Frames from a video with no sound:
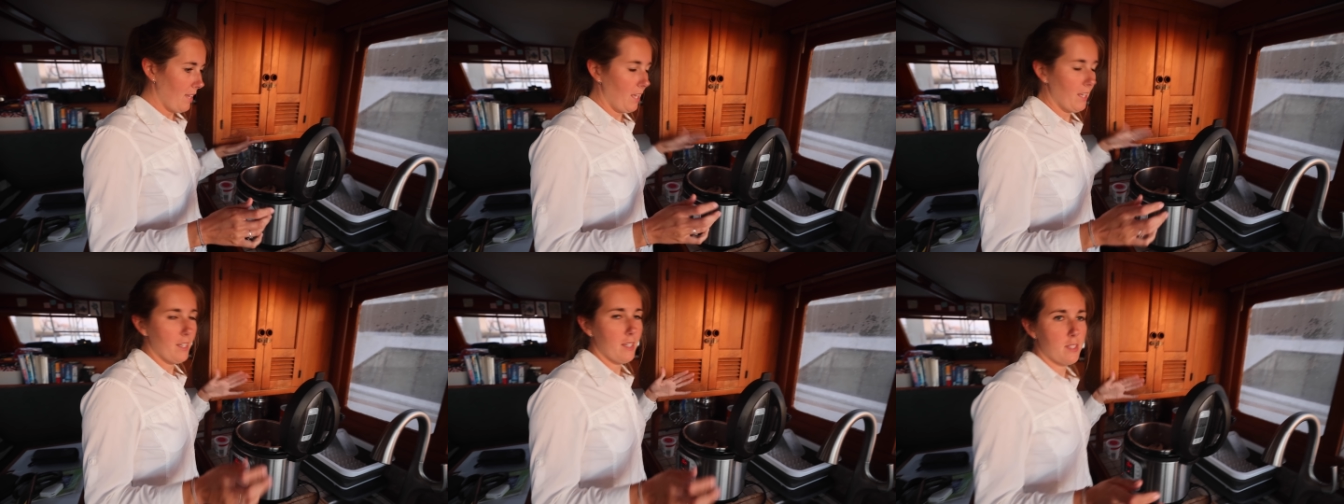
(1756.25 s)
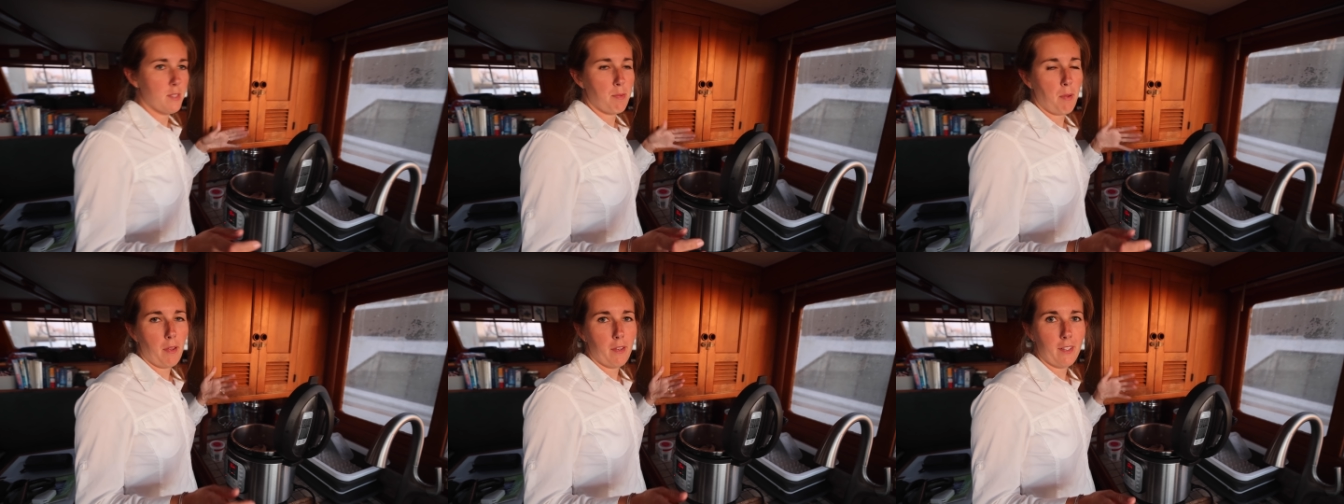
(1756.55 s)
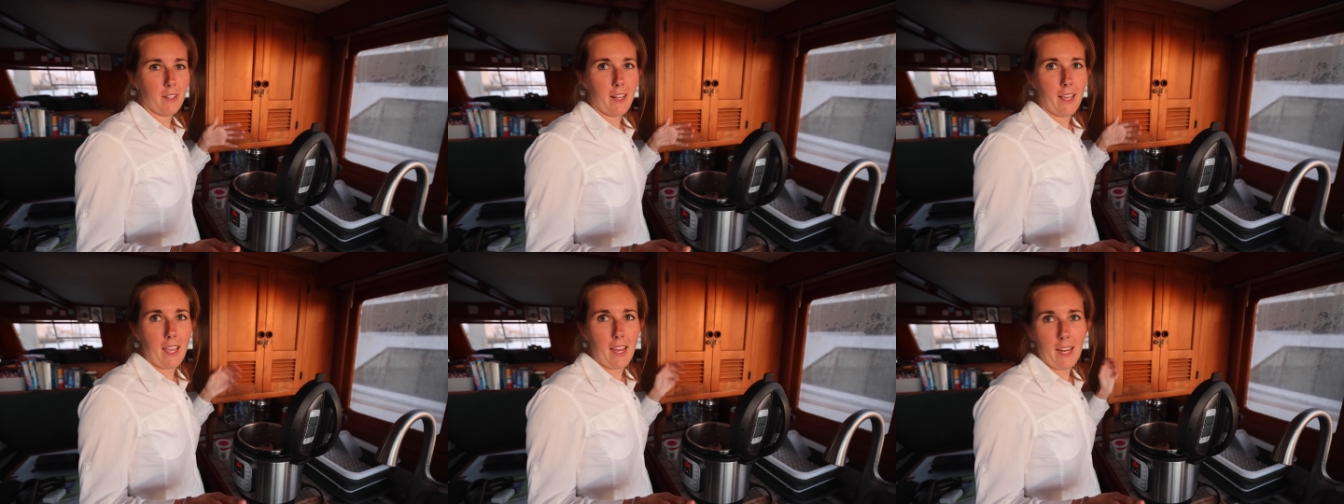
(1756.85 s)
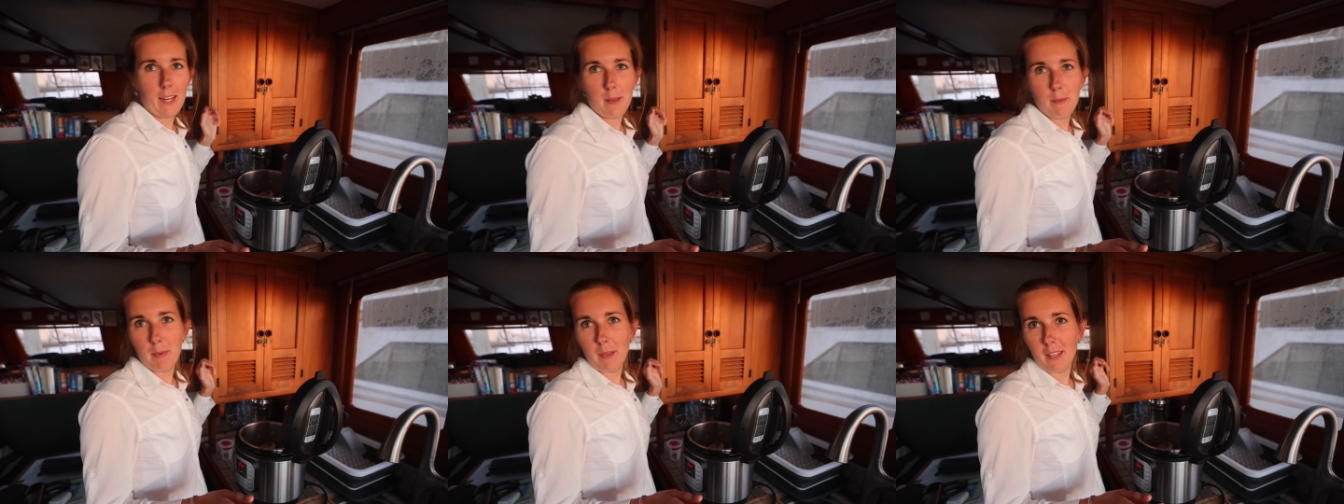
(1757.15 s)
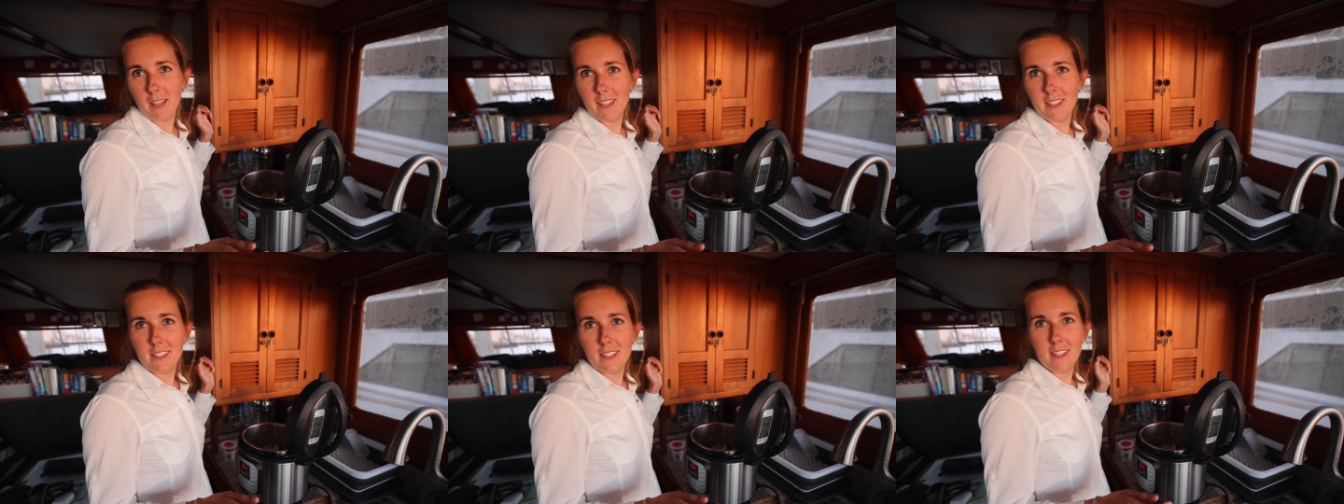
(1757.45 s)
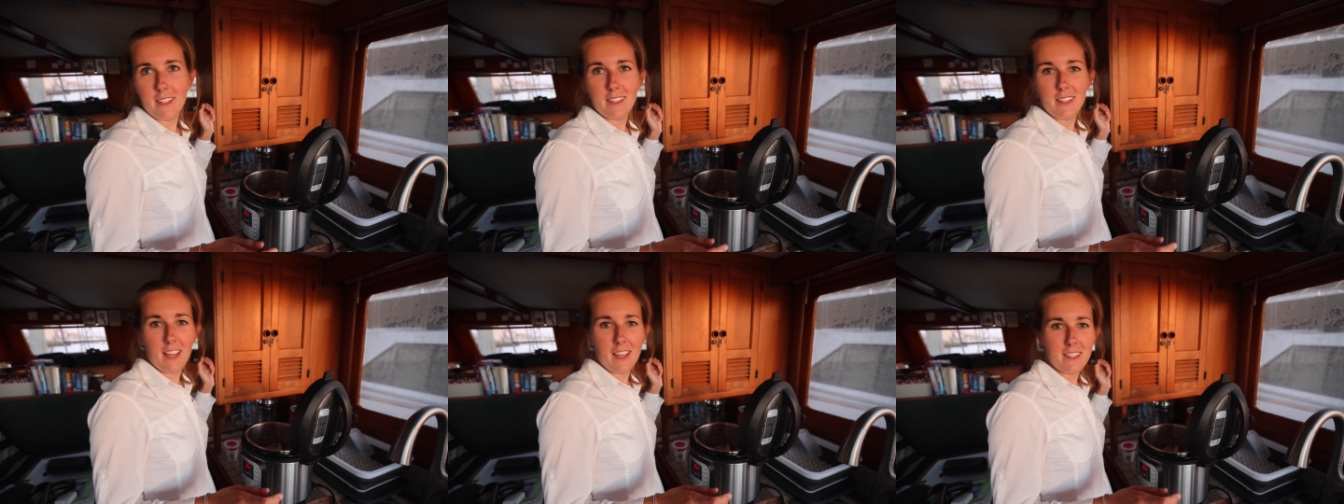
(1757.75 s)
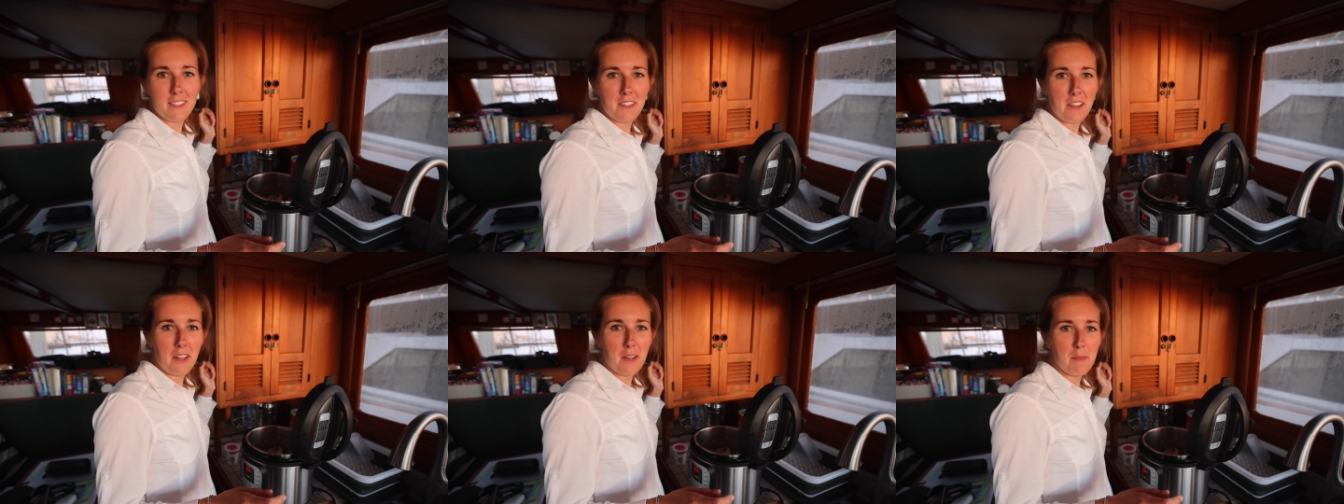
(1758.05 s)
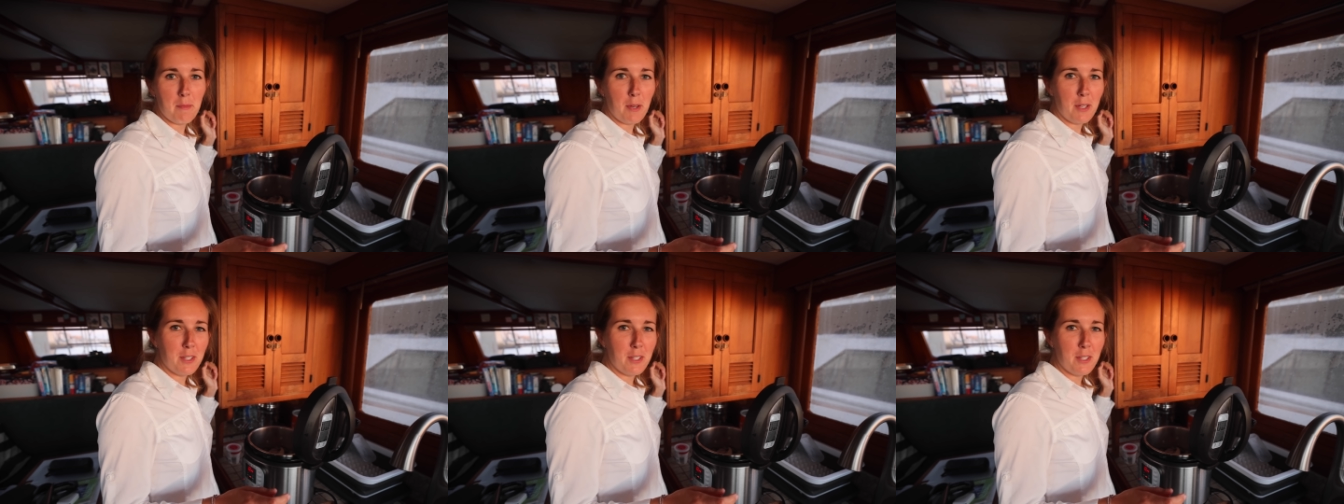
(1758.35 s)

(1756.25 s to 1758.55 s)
Elliot's probably gonna hate it because it has a lot of